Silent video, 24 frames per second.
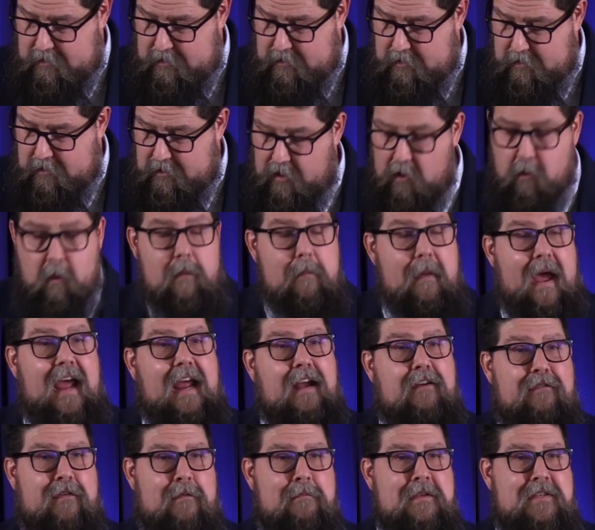You know, we're
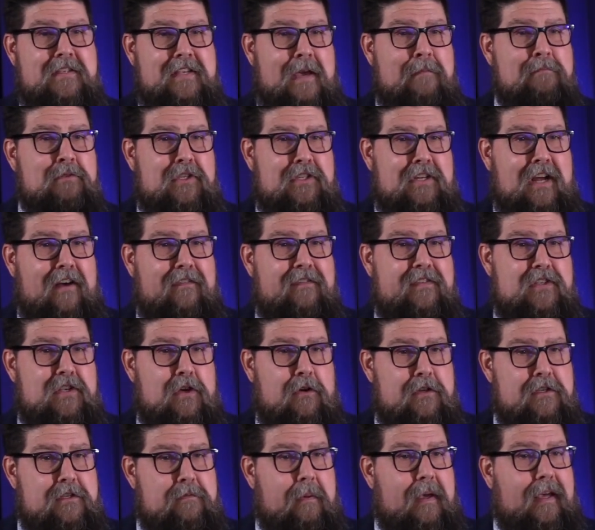made from the same stuff, so to
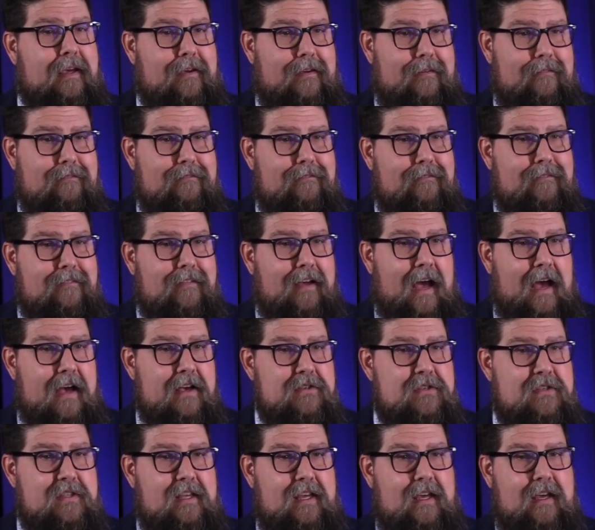speak,
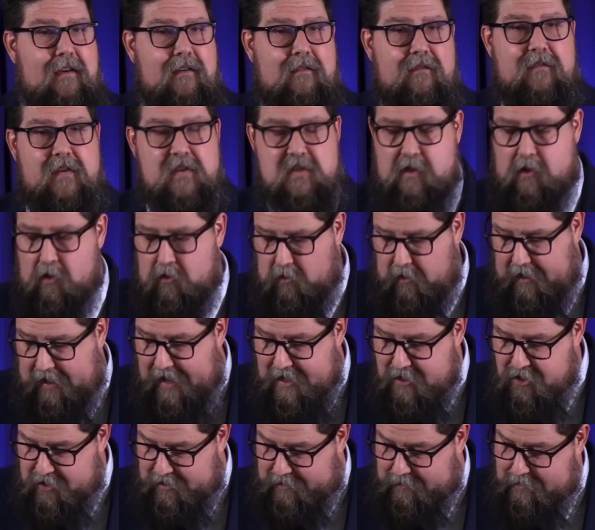as the physical
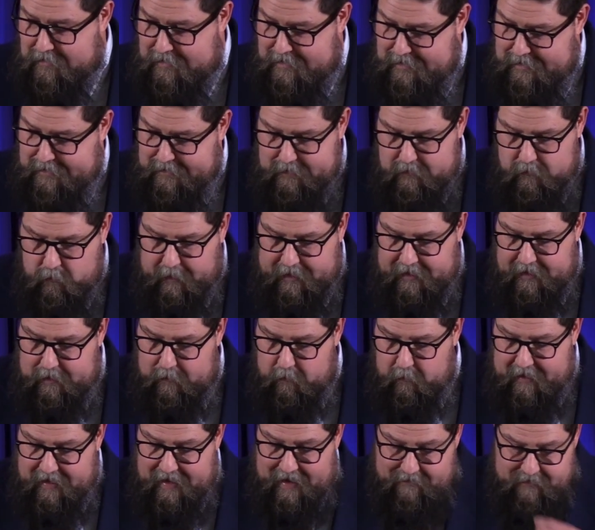creation.
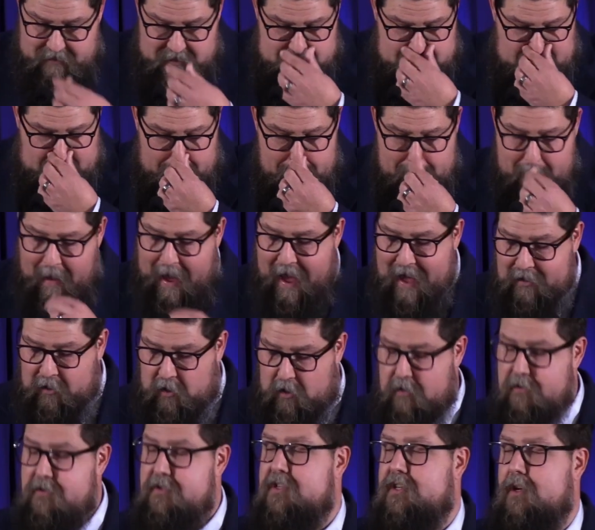We have the same
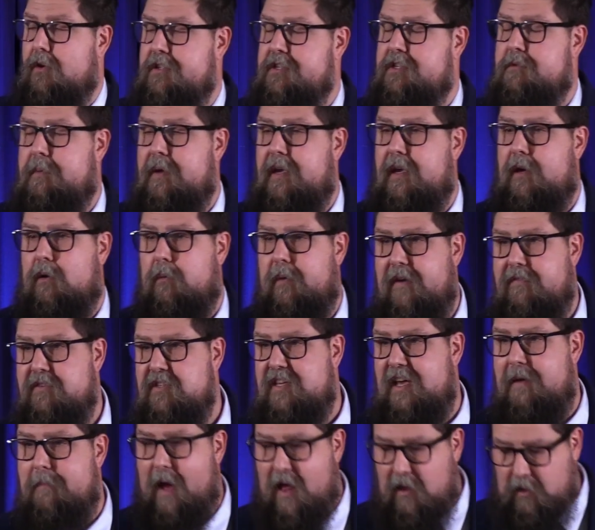matter, so to speak. We have the
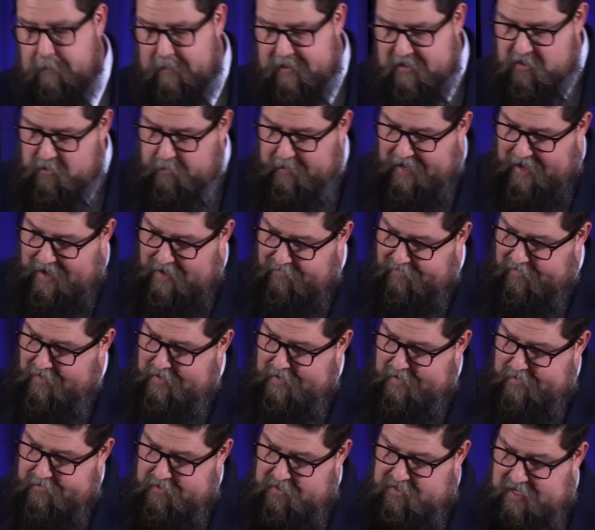same elements. We have
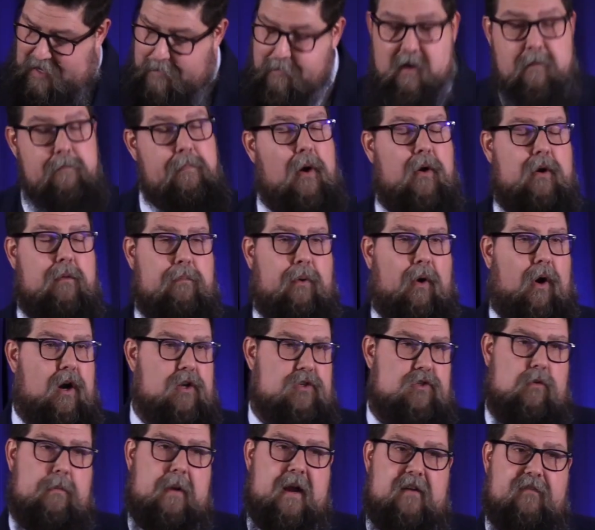the same component parts.
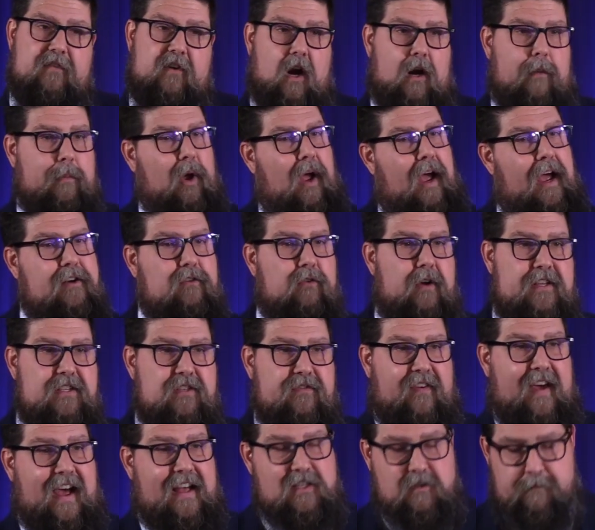We're made of carbohydrates,
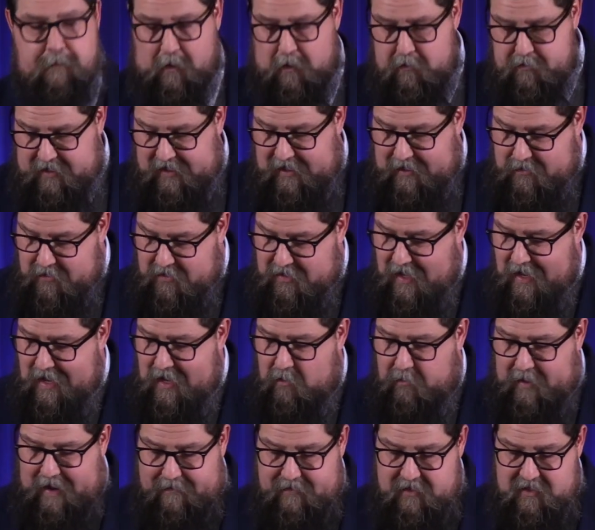fats, proteins.
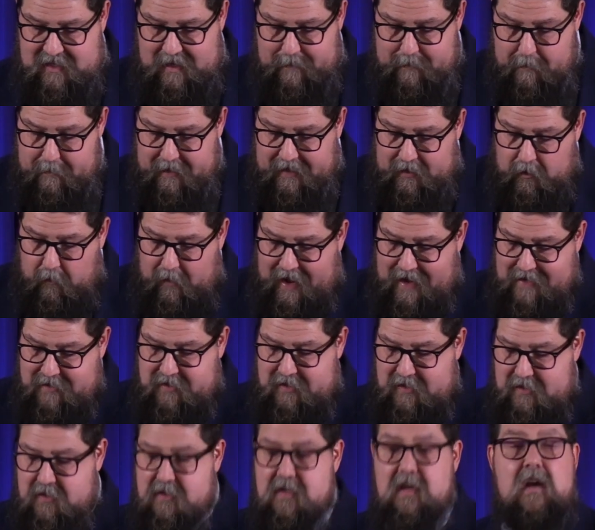We have the same amino
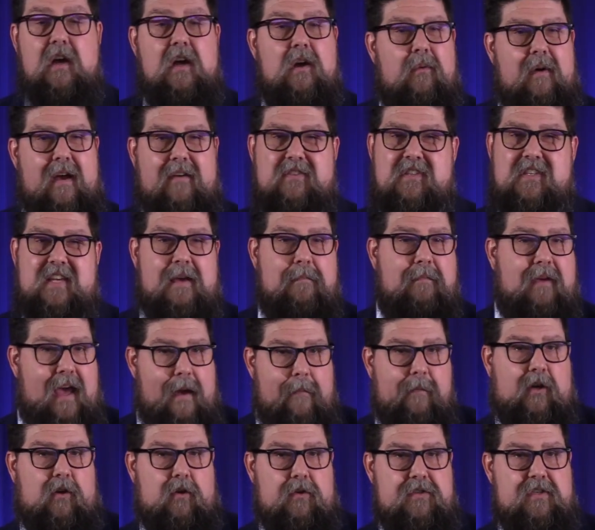acids. We have the same
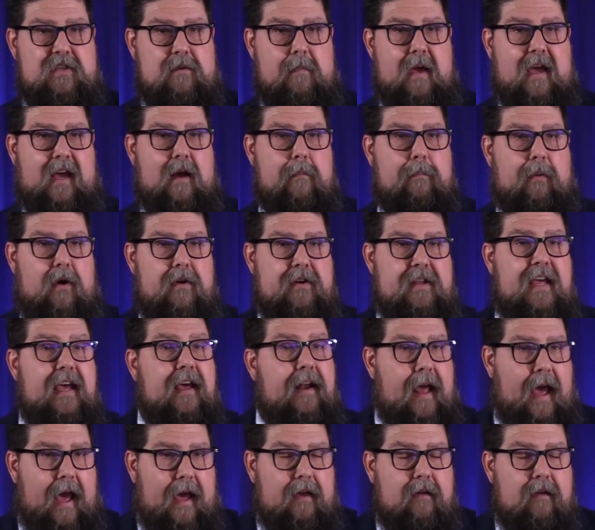chemicals that make up our DNA.